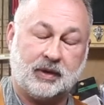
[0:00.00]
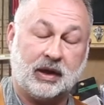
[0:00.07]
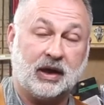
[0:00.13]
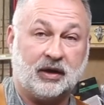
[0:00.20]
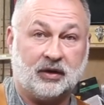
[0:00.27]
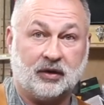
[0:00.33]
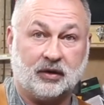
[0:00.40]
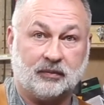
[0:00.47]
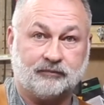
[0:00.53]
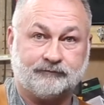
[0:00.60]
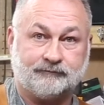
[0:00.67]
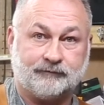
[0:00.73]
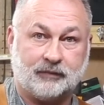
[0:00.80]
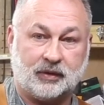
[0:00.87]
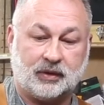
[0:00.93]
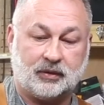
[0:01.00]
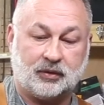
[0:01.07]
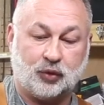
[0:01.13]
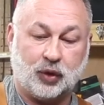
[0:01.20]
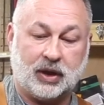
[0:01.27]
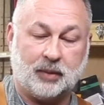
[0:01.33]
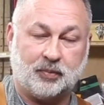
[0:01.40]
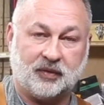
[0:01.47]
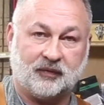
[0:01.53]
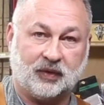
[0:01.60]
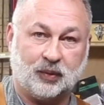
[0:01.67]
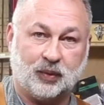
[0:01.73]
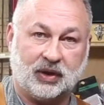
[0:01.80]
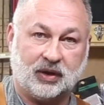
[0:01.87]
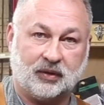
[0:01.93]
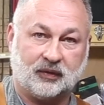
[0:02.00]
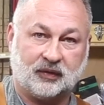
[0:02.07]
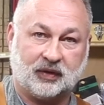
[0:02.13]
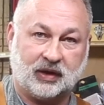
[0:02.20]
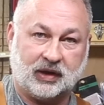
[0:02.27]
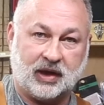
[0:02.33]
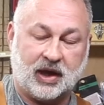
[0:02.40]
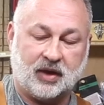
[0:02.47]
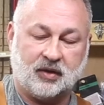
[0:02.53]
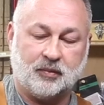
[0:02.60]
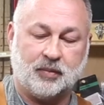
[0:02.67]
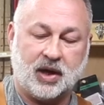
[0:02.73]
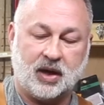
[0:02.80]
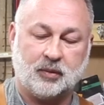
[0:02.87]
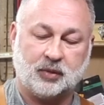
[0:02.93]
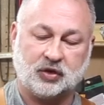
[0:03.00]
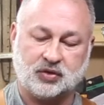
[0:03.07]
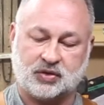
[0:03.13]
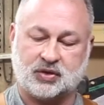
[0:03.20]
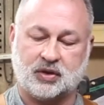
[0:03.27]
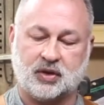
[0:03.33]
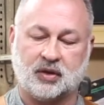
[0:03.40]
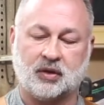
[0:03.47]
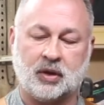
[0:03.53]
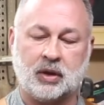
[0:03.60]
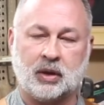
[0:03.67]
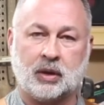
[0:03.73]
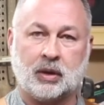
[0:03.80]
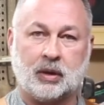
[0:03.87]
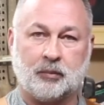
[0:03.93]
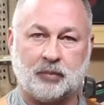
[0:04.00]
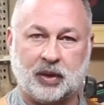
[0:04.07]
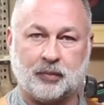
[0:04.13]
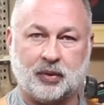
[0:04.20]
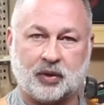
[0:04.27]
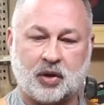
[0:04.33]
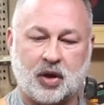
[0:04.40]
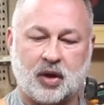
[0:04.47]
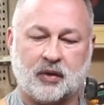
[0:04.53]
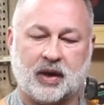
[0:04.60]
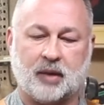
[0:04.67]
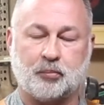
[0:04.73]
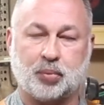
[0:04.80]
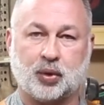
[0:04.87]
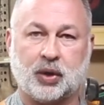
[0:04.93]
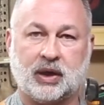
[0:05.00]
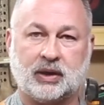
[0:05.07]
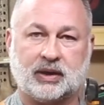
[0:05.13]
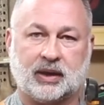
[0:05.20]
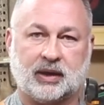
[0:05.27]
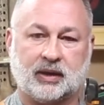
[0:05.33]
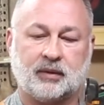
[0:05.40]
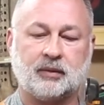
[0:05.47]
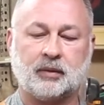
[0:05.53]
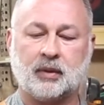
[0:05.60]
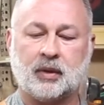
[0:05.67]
end of your grip, if you will, sticking out of the bottom of your shirt. People call that printing.